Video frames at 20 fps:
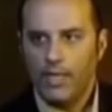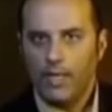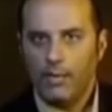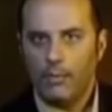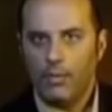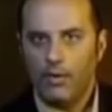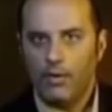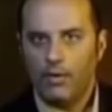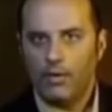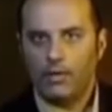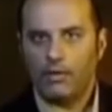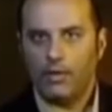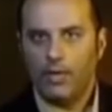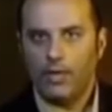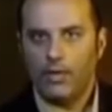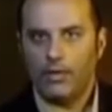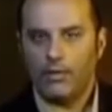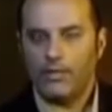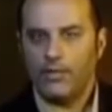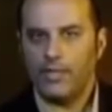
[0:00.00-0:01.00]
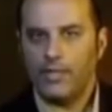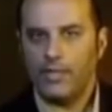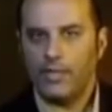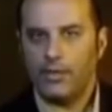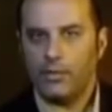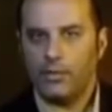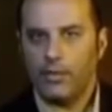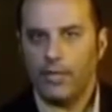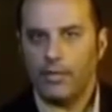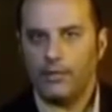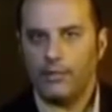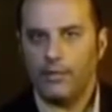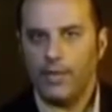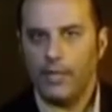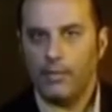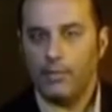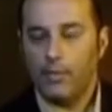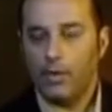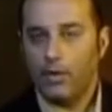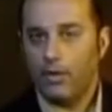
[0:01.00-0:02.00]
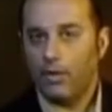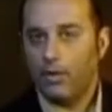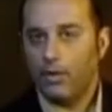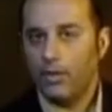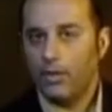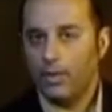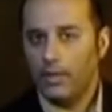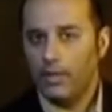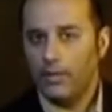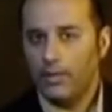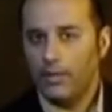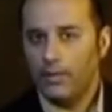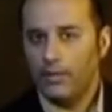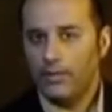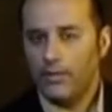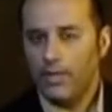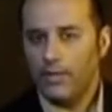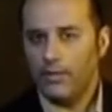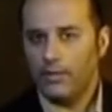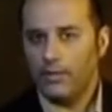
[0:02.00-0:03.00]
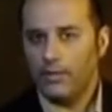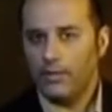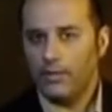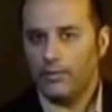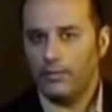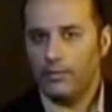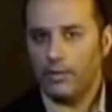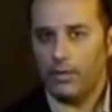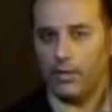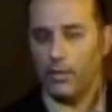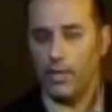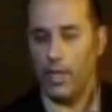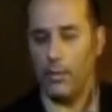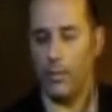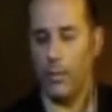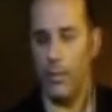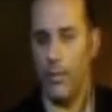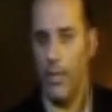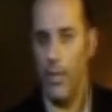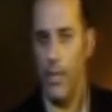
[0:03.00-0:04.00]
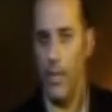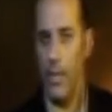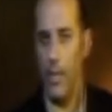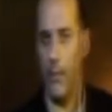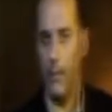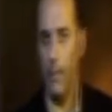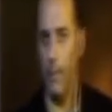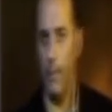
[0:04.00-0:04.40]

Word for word: a moral God seeking to rectify moral sins or culpability.